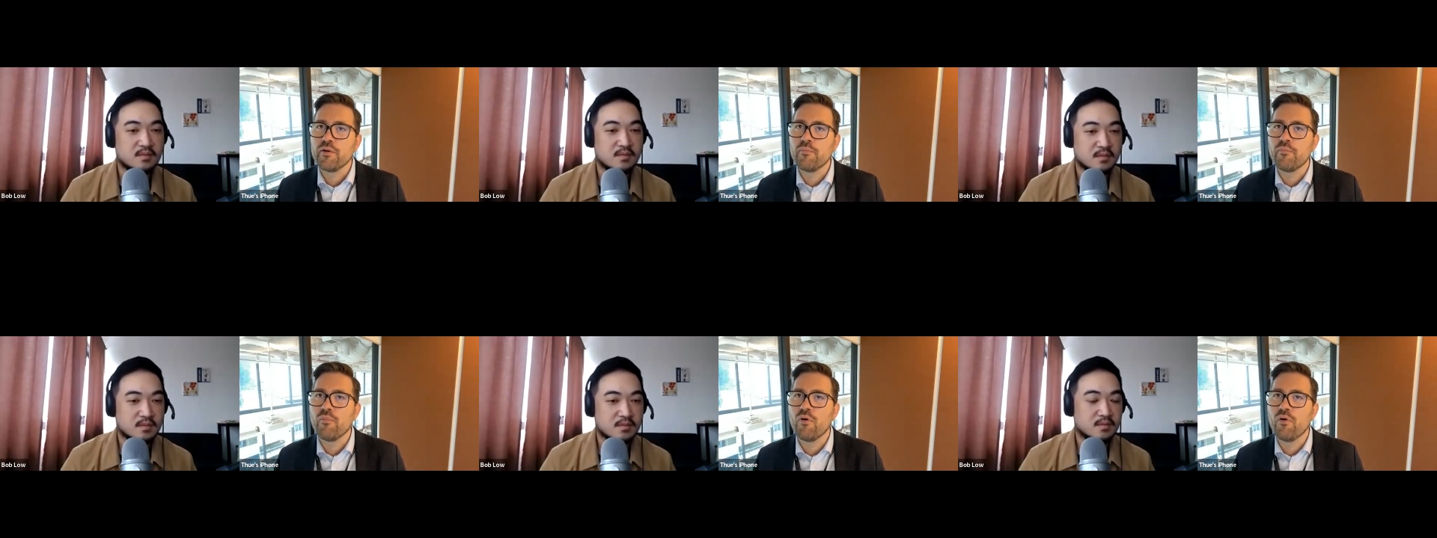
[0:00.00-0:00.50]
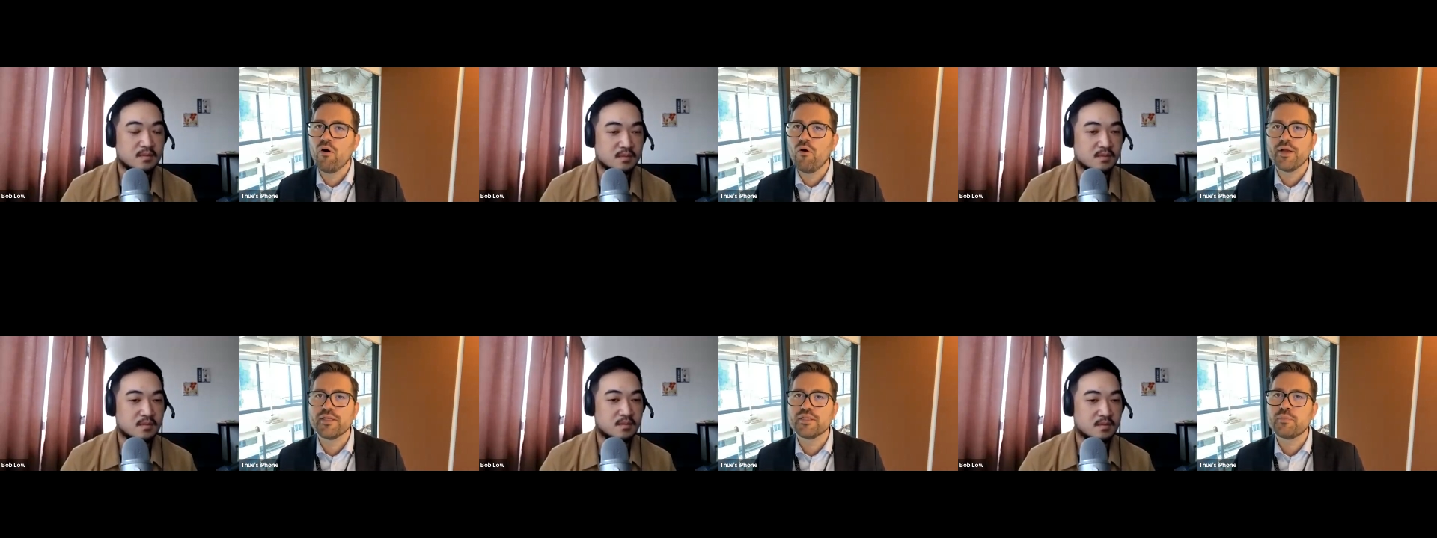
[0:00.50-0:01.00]

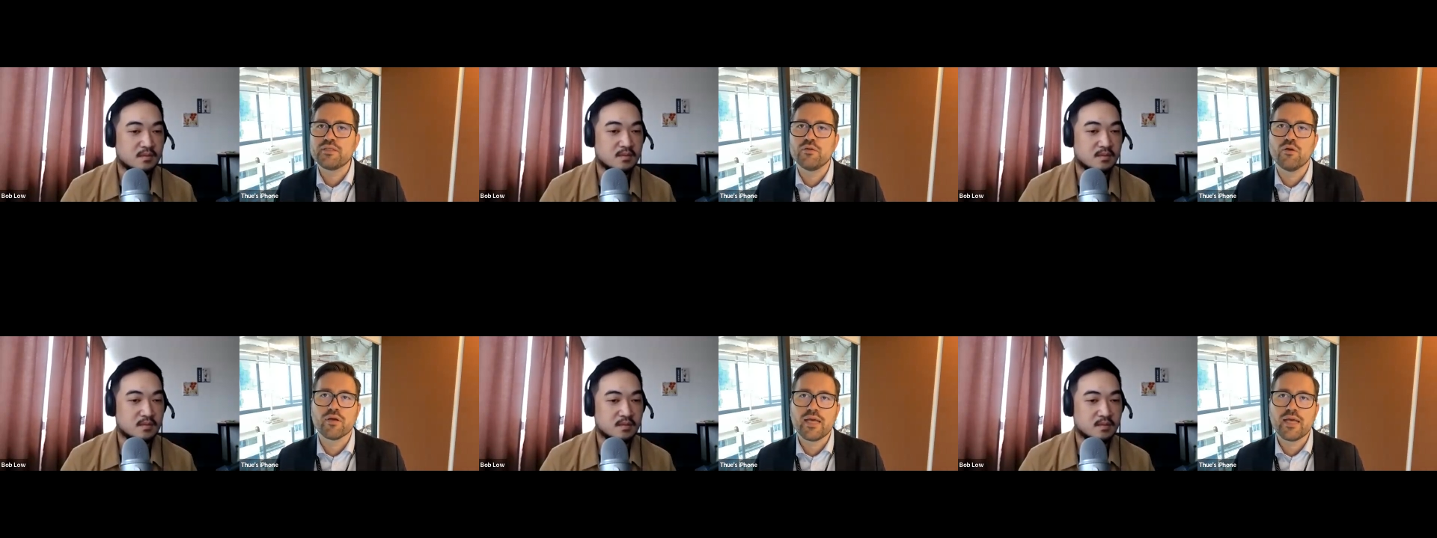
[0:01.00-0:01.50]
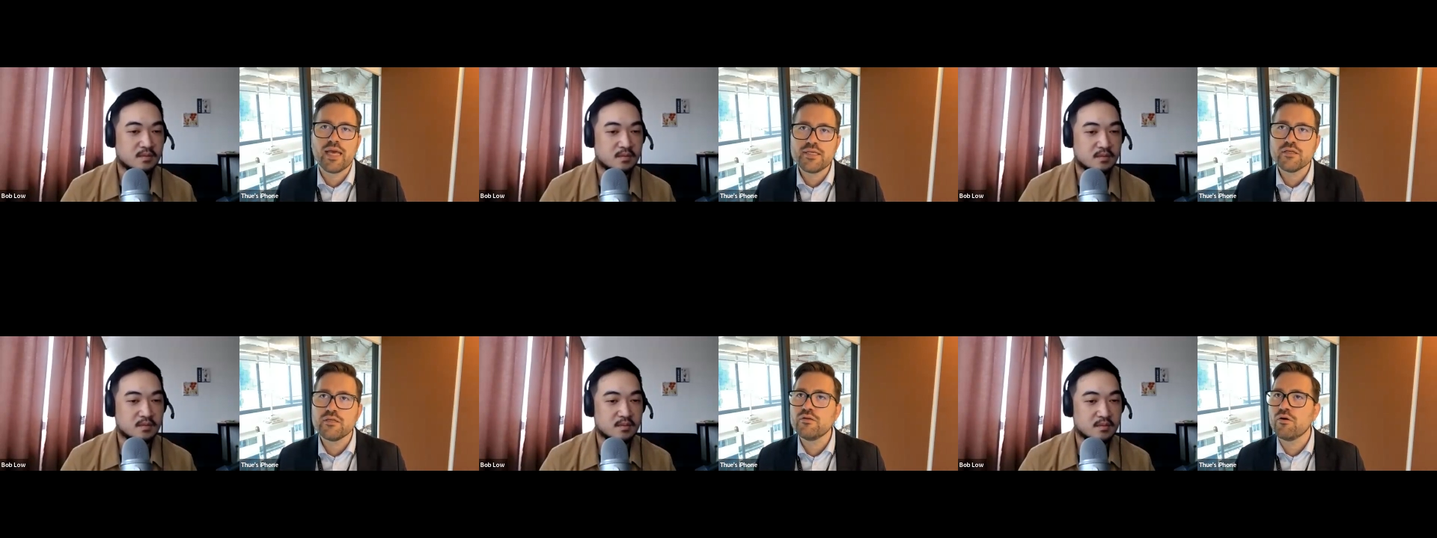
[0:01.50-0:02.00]
Speaker 1: um, or at a special
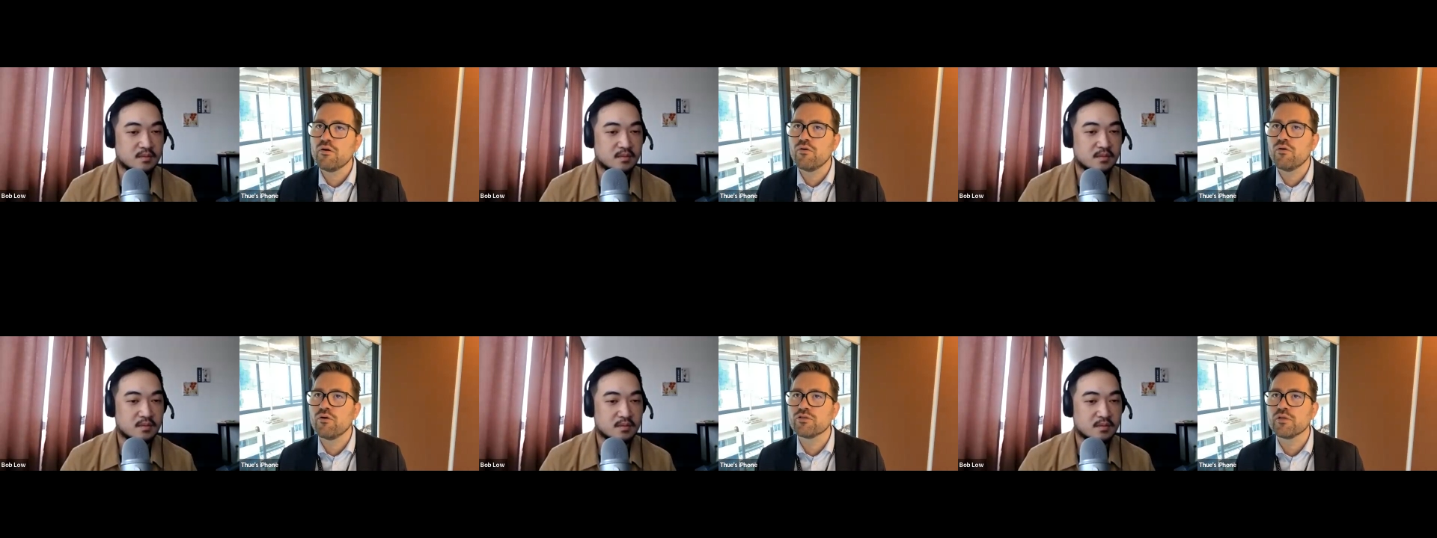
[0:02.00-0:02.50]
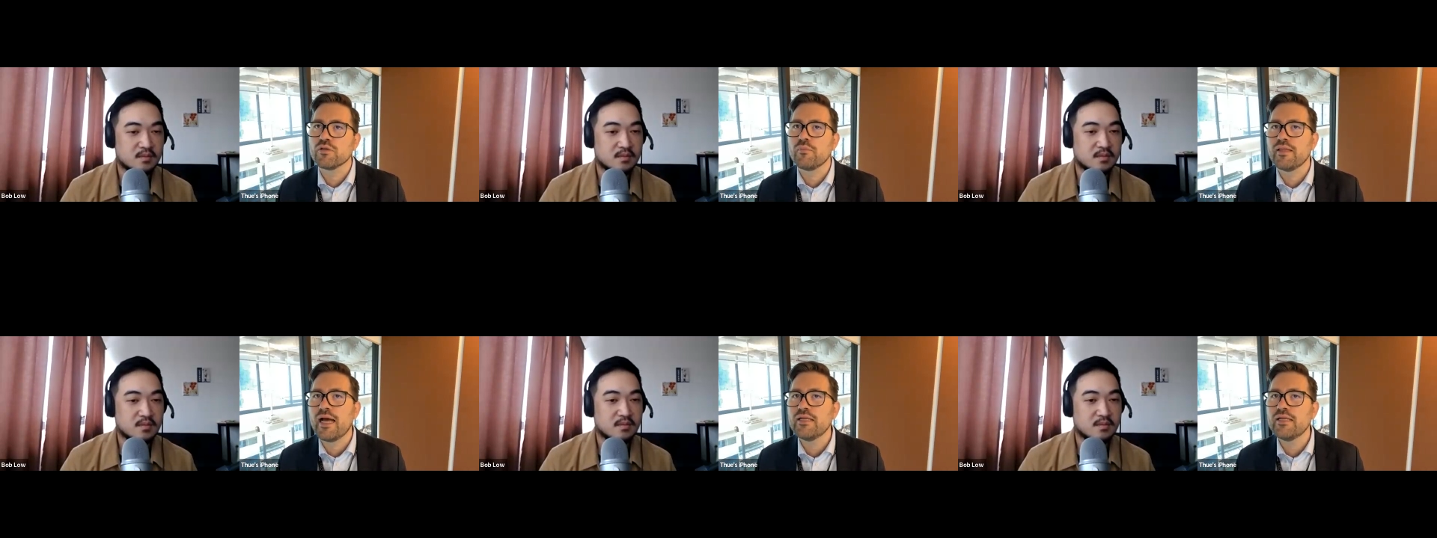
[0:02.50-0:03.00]
location, or,
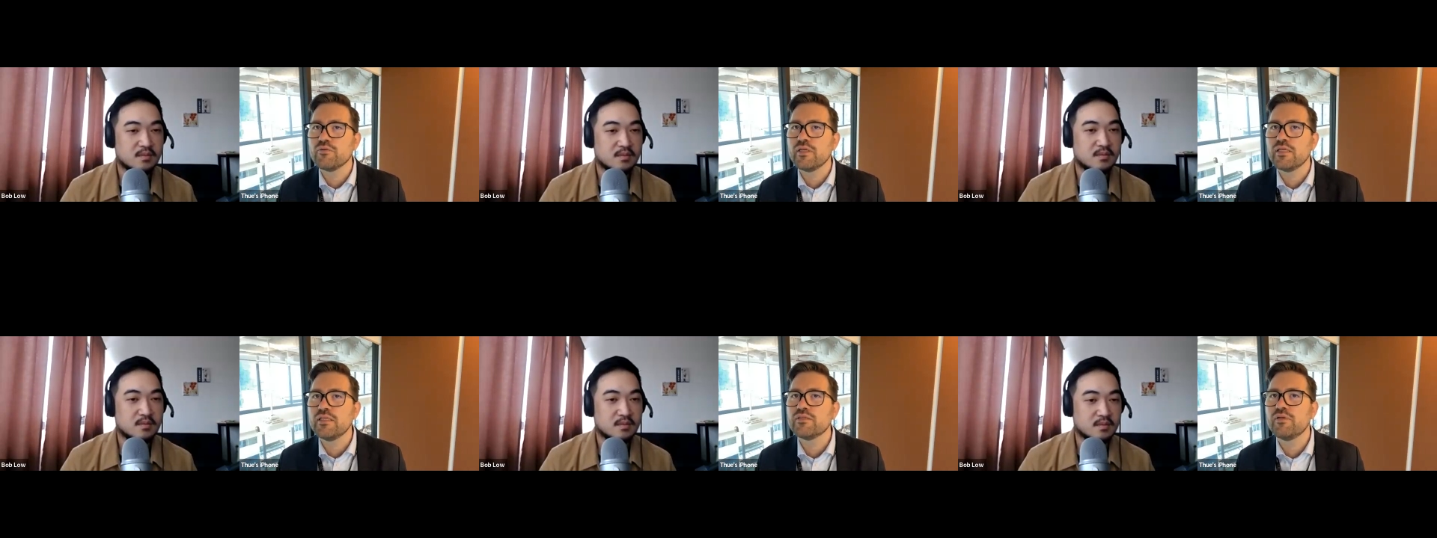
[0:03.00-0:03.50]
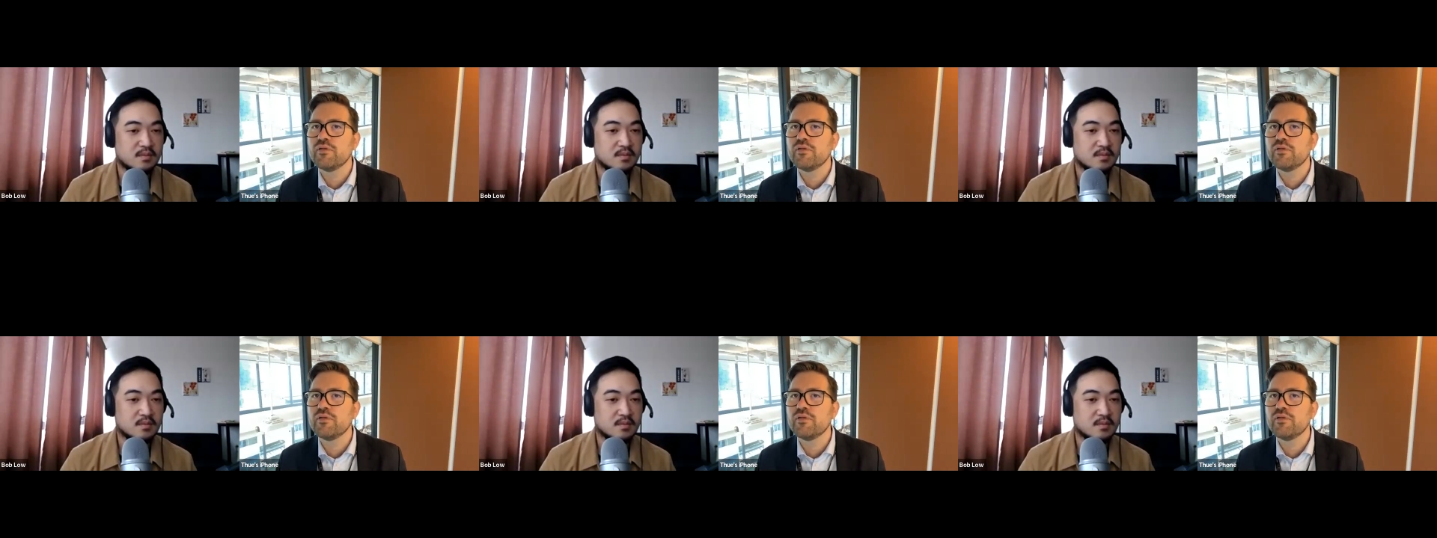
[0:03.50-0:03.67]
or something like that. So